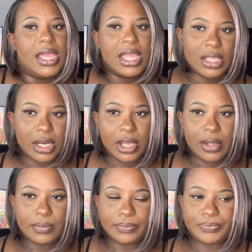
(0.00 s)
ended
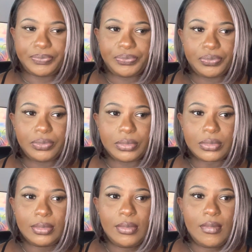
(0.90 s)
up
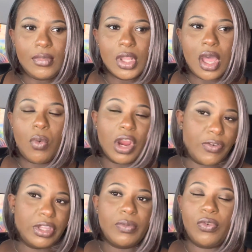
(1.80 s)
working
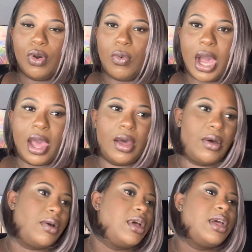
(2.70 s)
for them for a while,